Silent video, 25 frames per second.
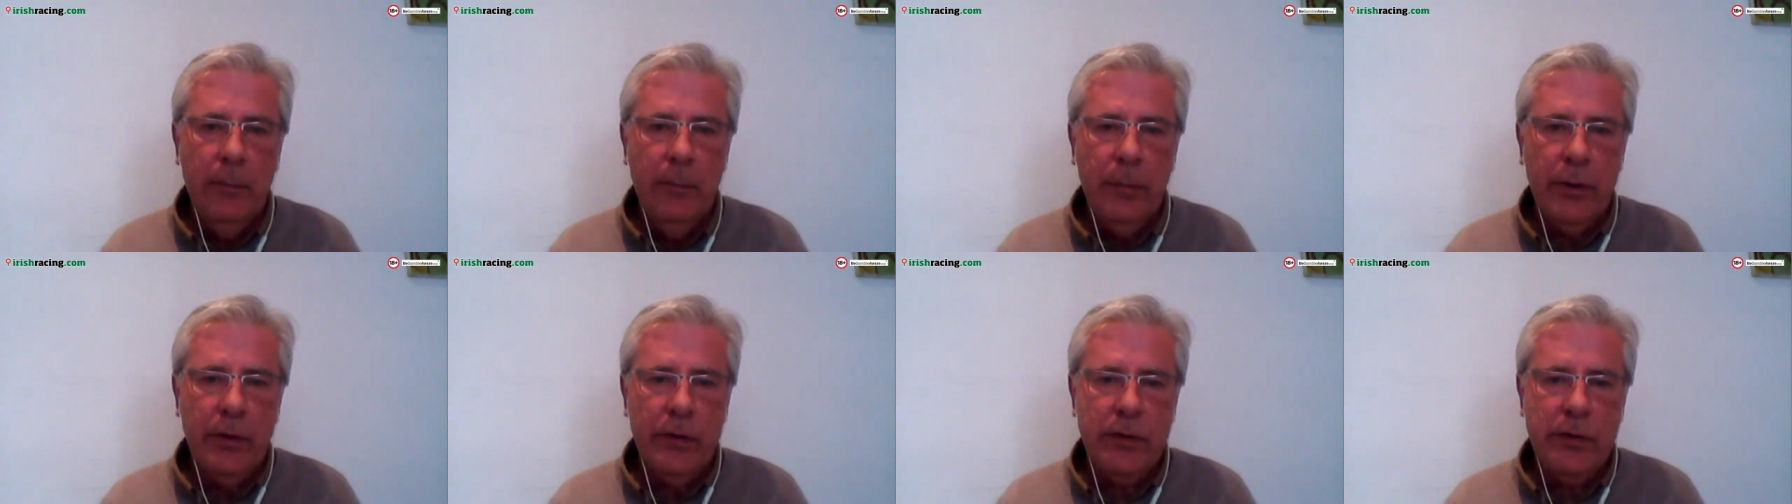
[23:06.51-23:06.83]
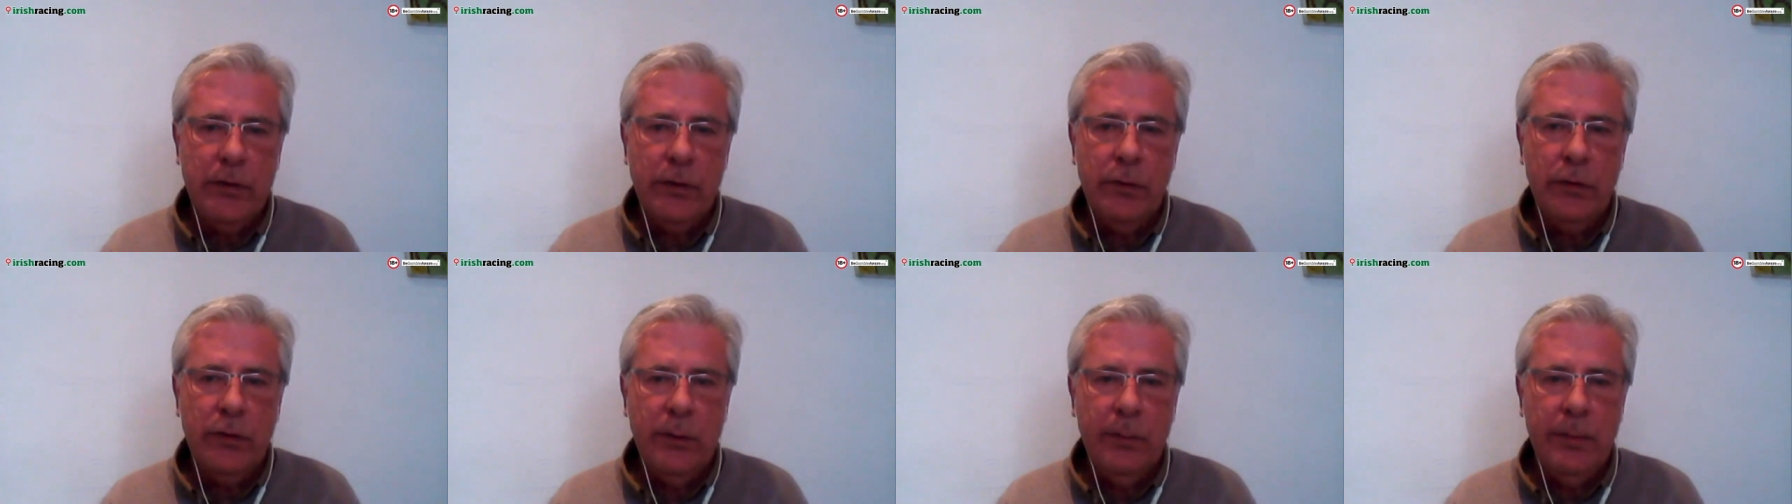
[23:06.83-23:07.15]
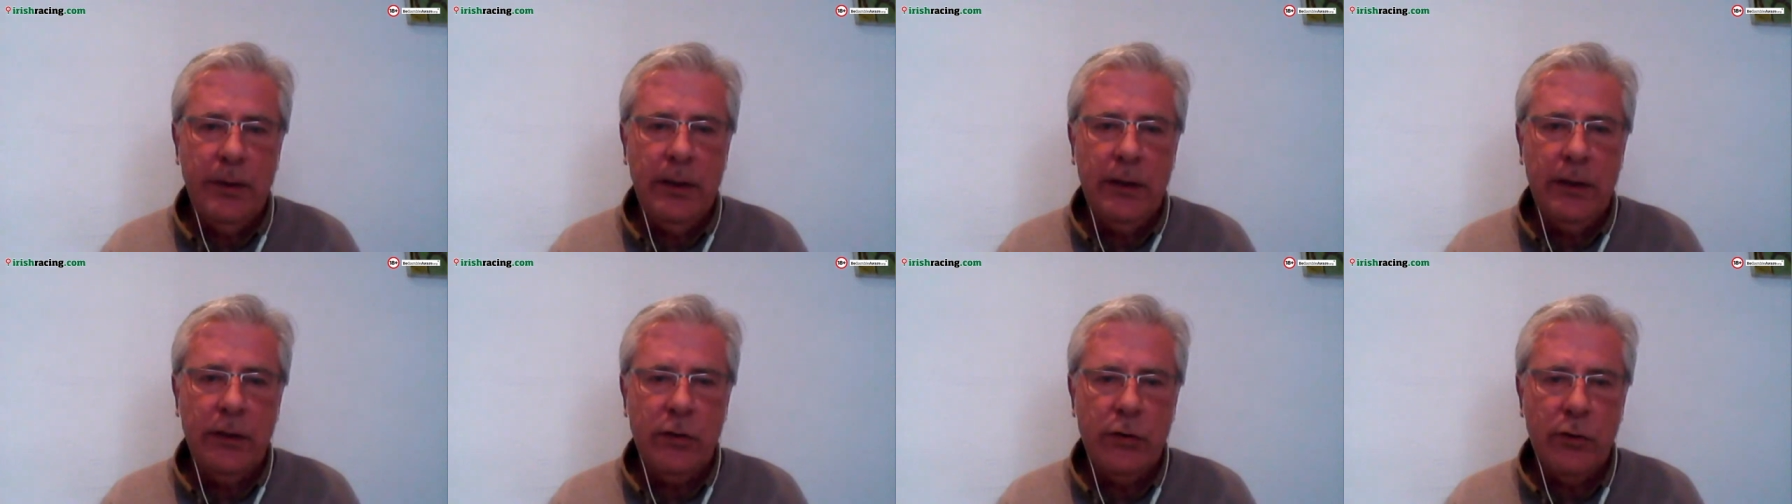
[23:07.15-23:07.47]
but it's due to
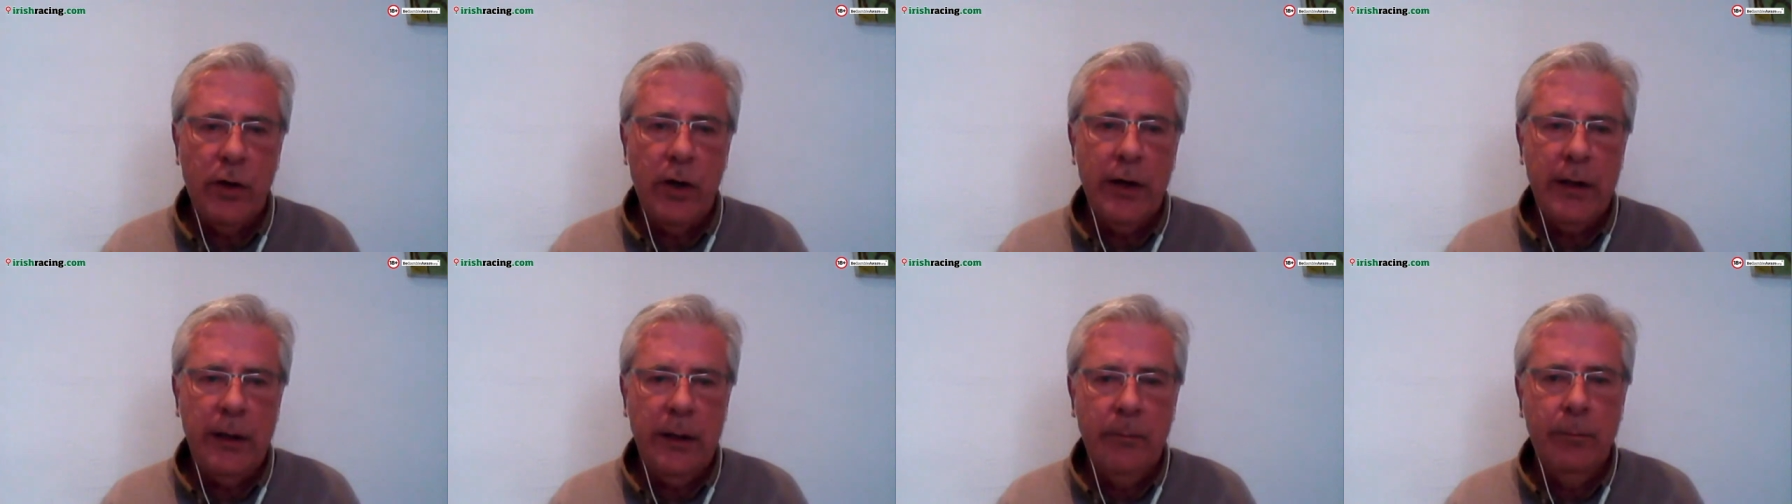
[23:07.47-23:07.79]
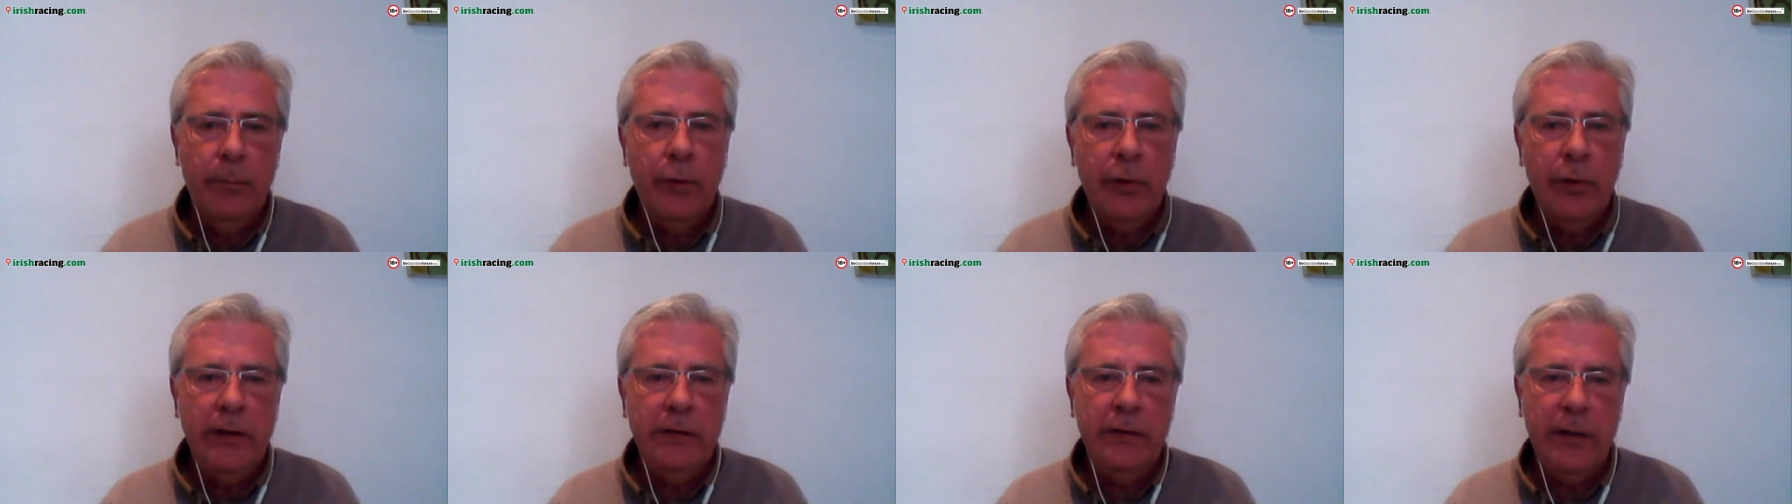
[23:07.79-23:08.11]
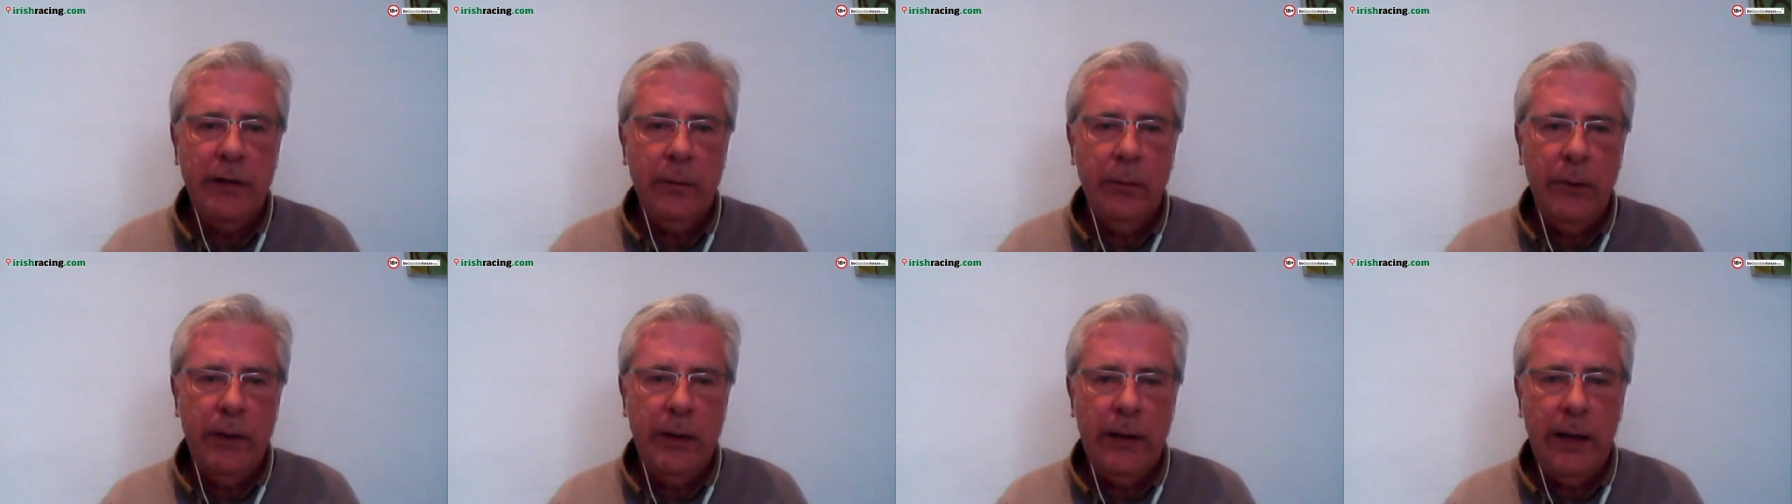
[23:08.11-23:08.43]
be a dry and
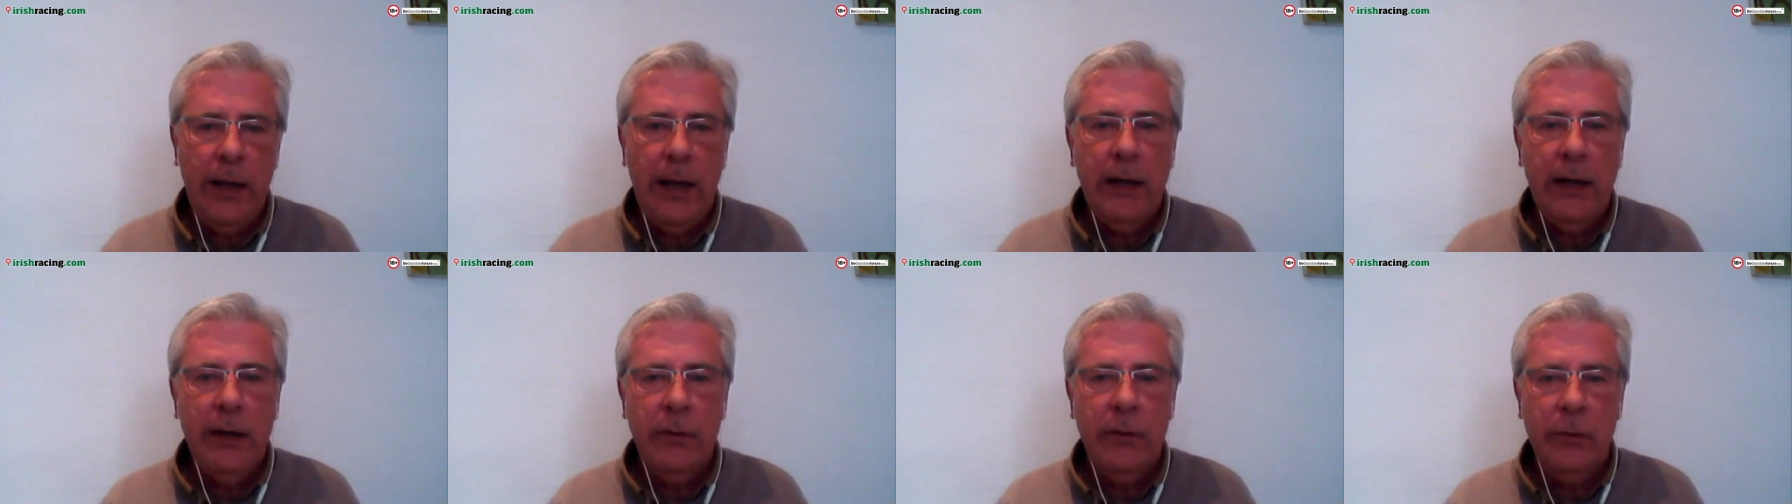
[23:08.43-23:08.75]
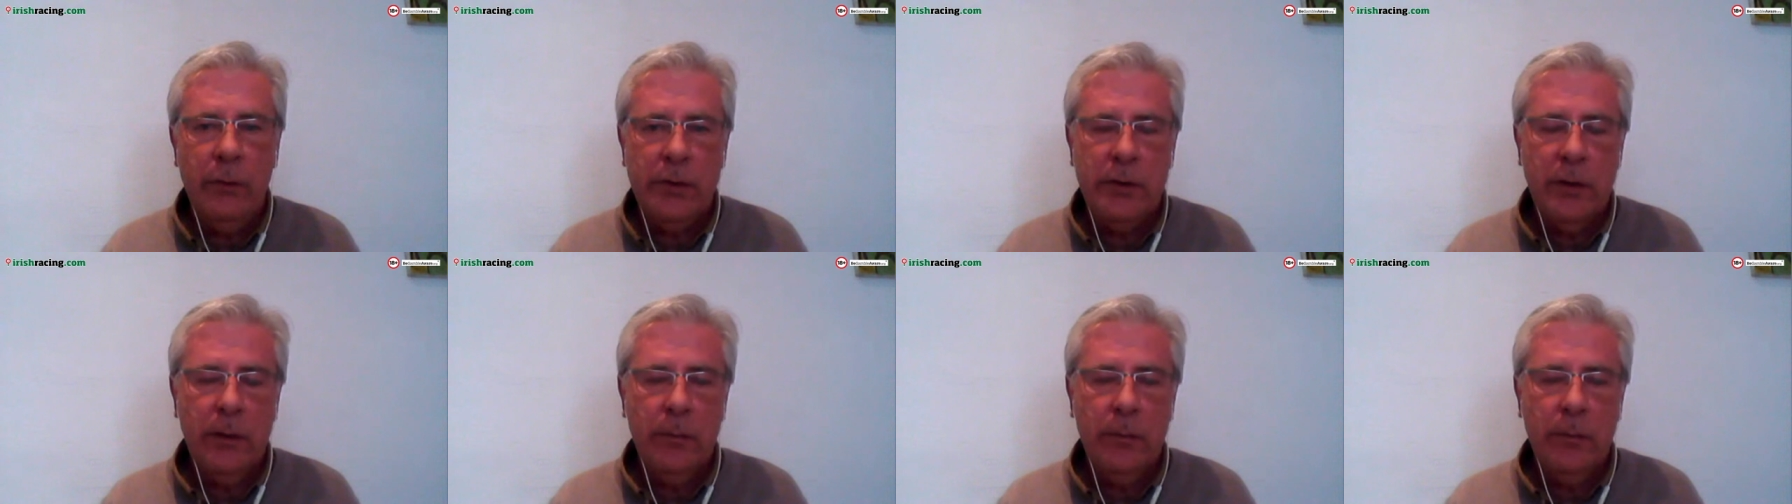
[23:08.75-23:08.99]
breezy weekend,